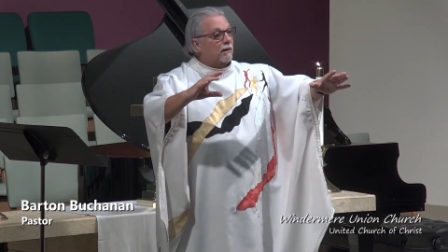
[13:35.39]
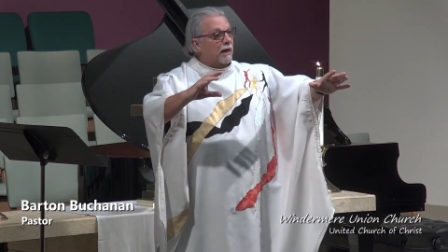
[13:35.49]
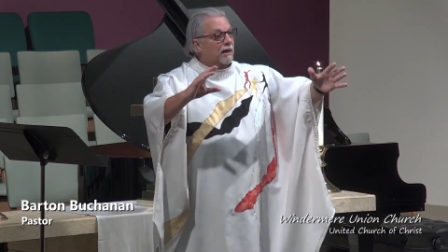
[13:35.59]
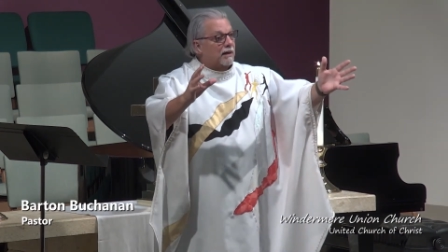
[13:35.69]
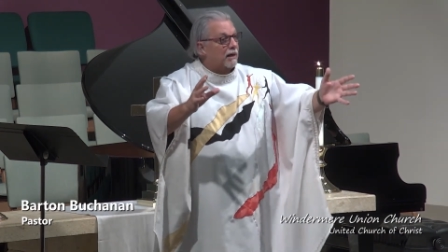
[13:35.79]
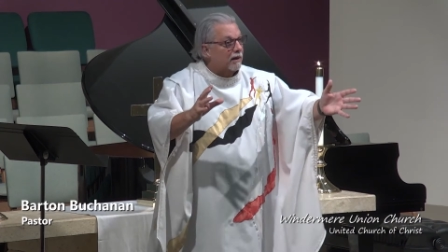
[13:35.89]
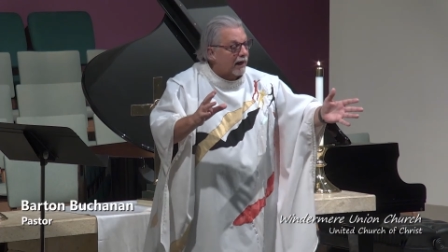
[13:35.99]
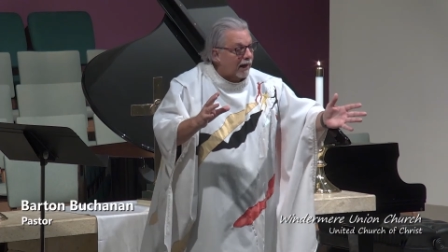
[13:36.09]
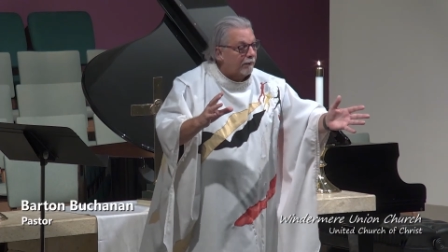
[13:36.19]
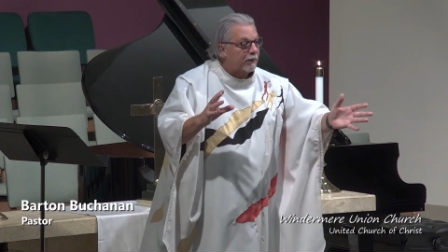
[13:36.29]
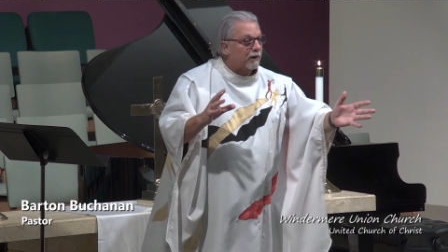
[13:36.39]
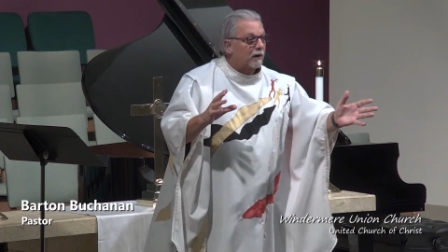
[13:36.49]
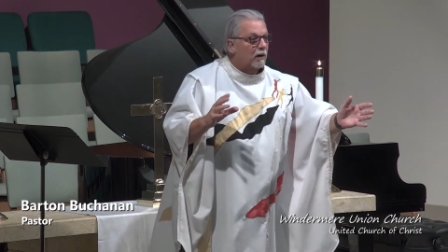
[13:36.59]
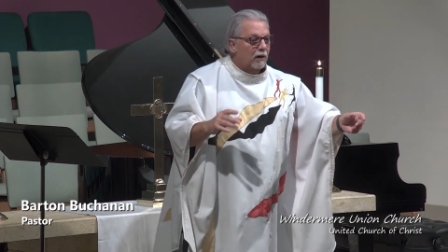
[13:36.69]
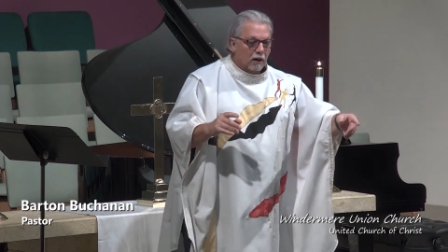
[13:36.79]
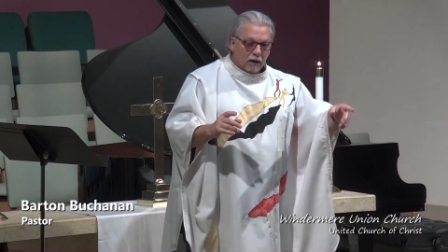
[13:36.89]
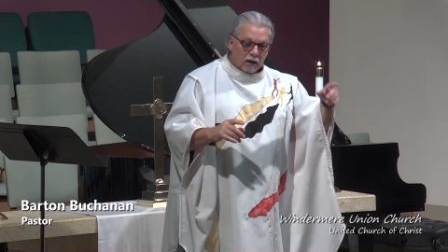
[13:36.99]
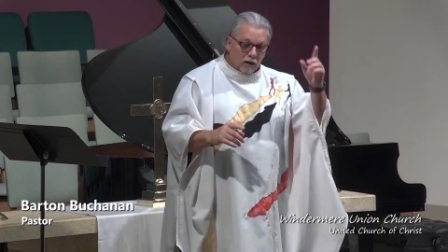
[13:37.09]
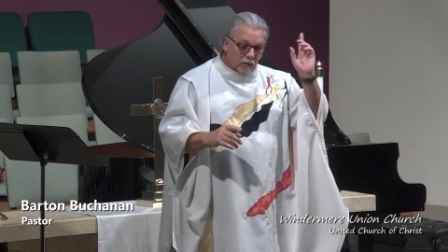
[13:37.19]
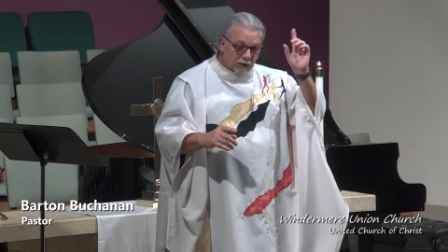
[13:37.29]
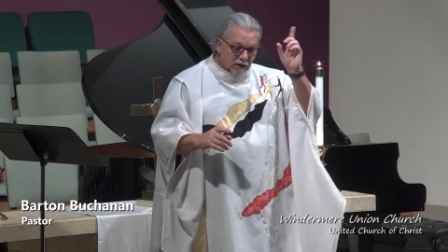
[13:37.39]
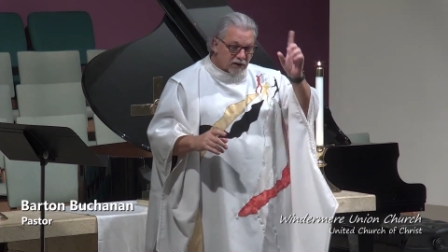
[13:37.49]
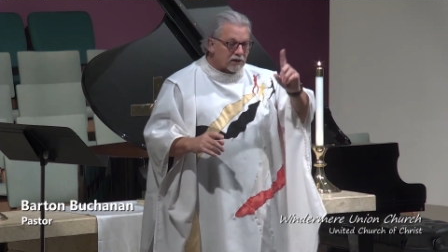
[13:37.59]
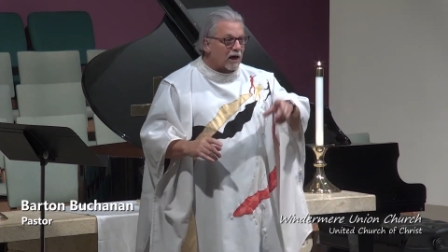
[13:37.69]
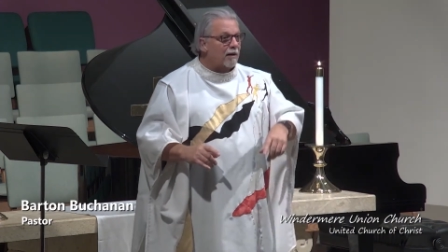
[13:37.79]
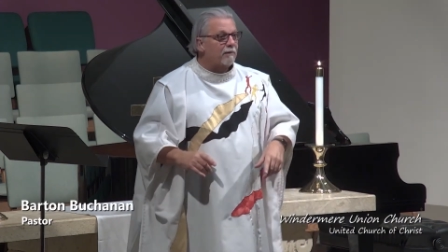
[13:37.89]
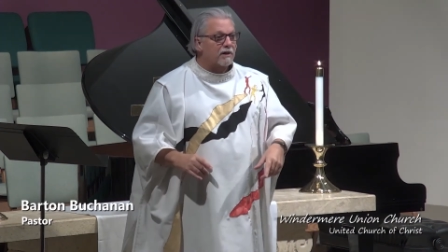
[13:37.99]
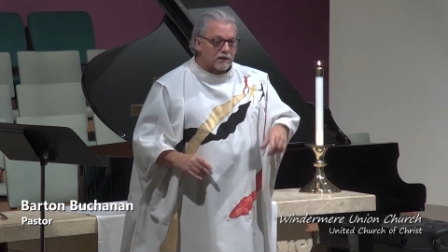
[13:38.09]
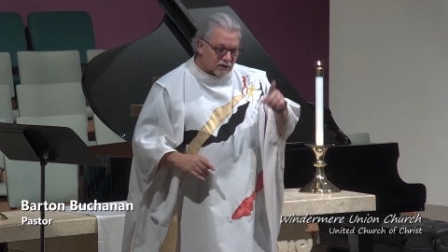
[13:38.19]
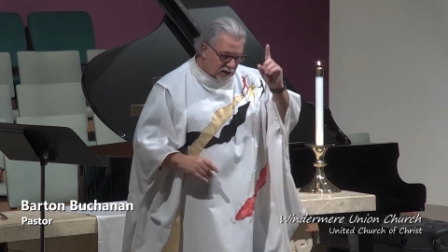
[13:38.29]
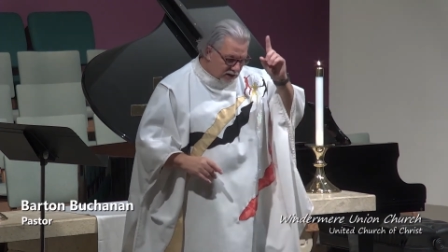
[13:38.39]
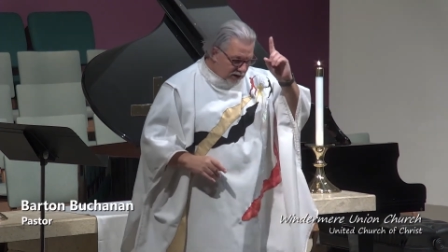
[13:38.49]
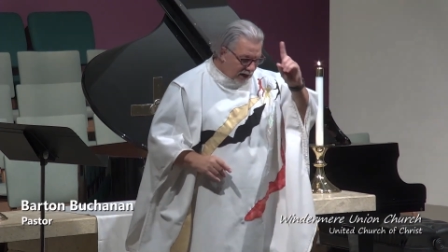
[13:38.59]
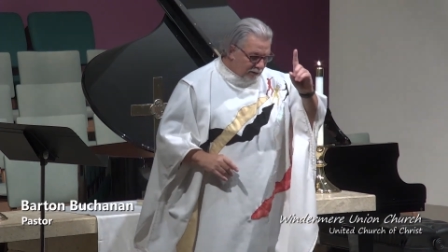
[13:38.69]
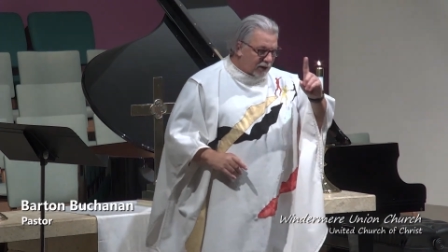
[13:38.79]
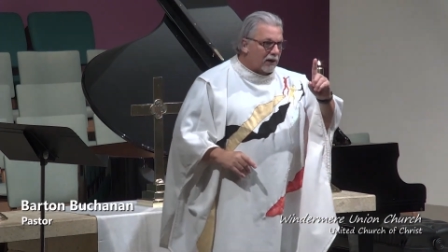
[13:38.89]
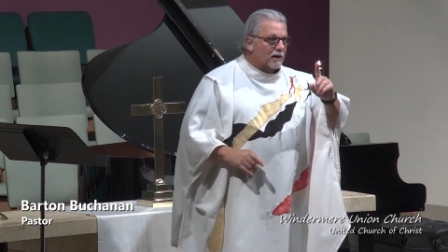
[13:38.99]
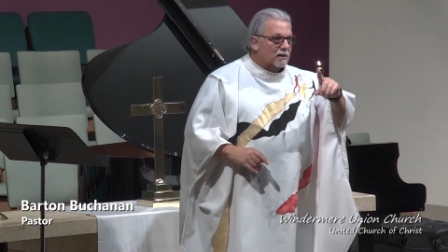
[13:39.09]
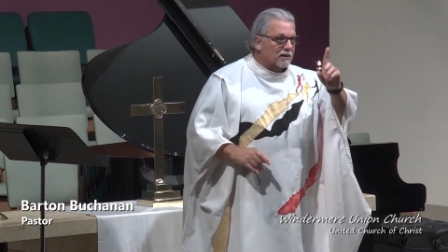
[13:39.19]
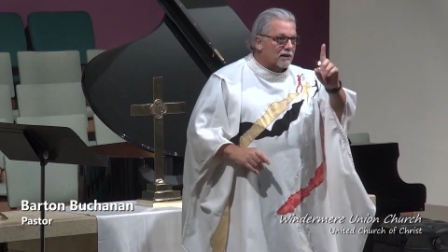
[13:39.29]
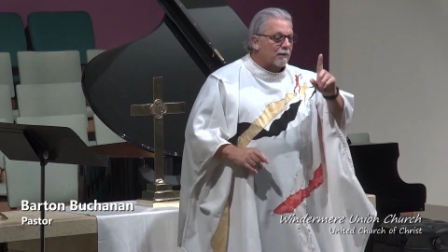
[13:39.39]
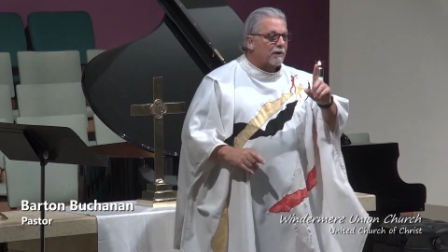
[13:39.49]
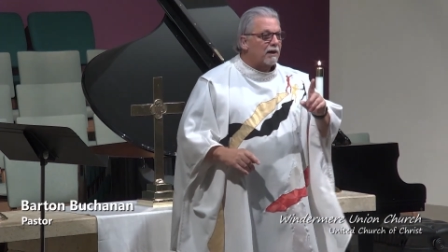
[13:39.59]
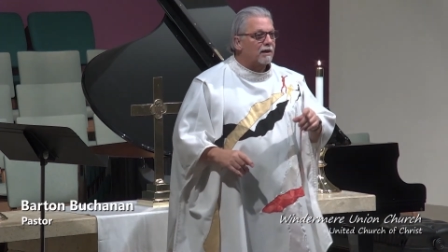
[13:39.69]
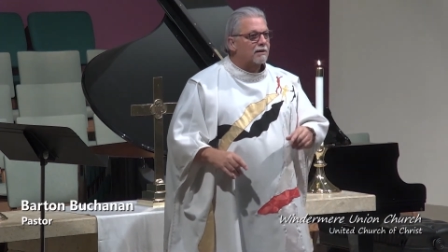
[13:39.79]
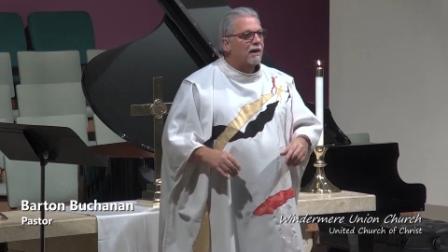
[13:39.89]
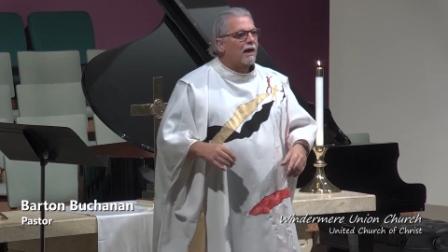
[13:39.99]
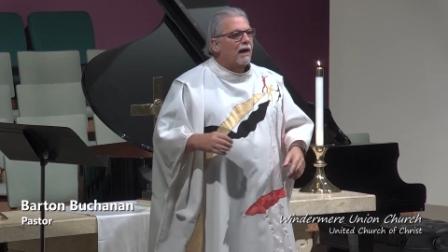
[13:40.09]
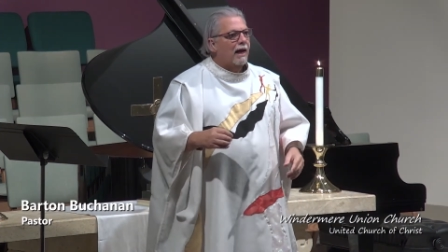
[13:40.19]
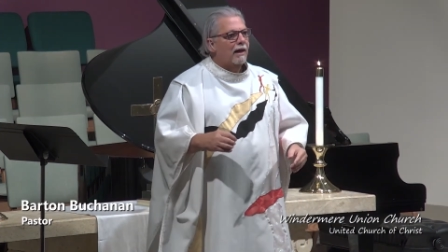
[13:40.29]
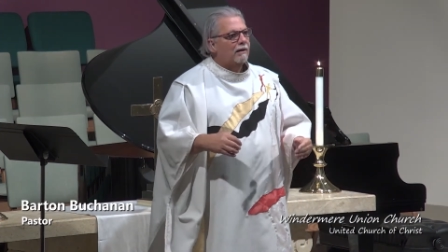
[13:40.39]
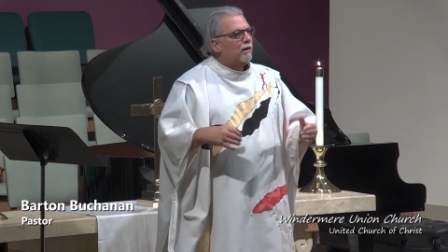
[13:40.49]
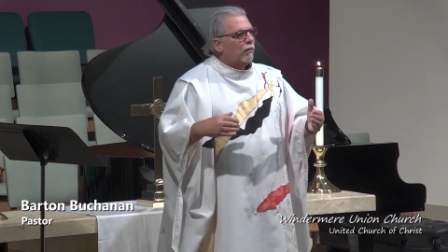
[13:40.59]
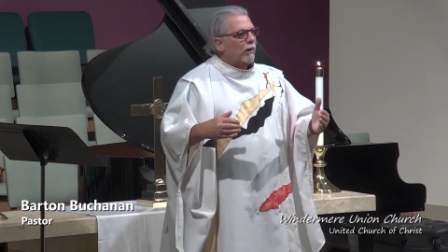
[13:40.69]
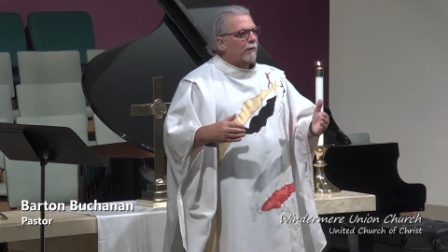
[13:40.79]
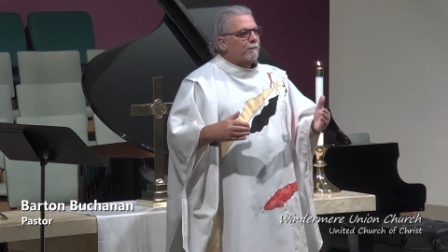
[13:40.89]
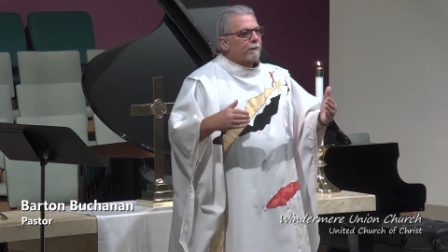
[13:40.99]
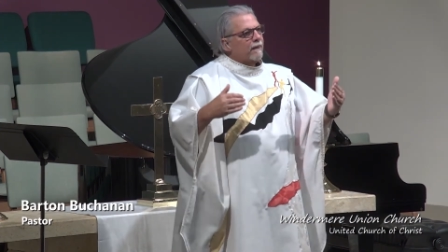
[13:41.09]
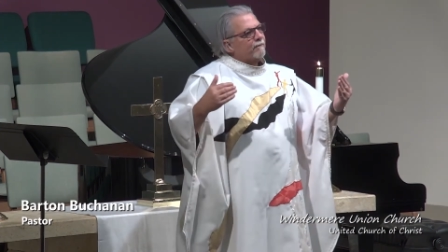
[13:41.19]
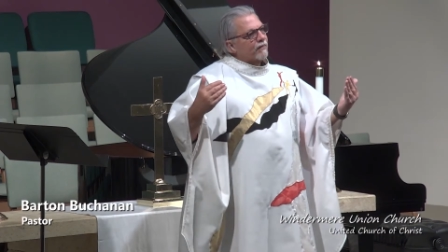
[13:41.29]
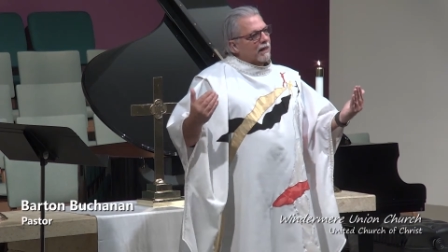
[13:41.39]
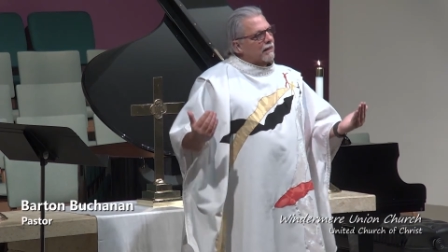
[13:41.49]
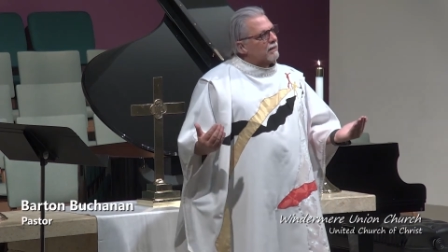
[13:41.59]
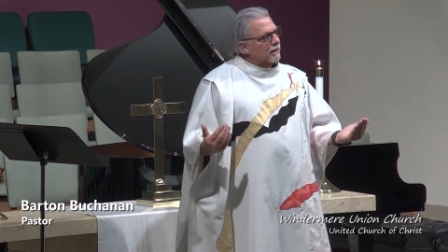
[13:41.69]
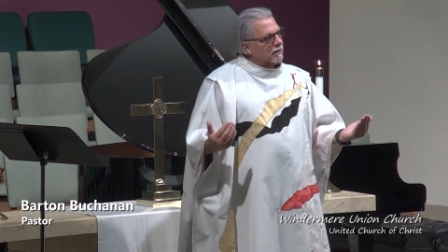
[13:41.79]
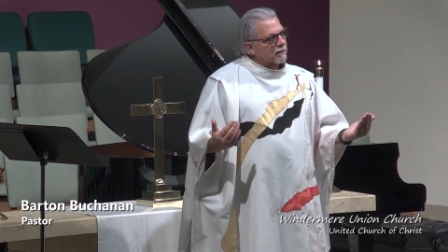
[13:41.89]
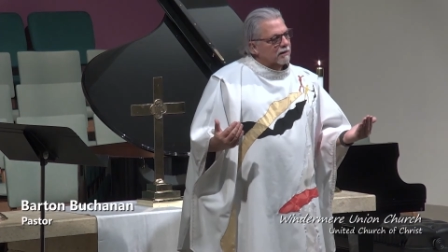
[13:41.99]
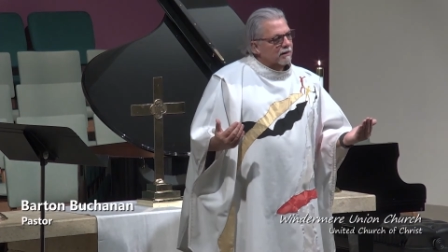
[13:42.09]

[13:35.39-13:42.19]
And it didn't happen. Oh, but this time, this, this time it is. This time it is. And well, it didn't.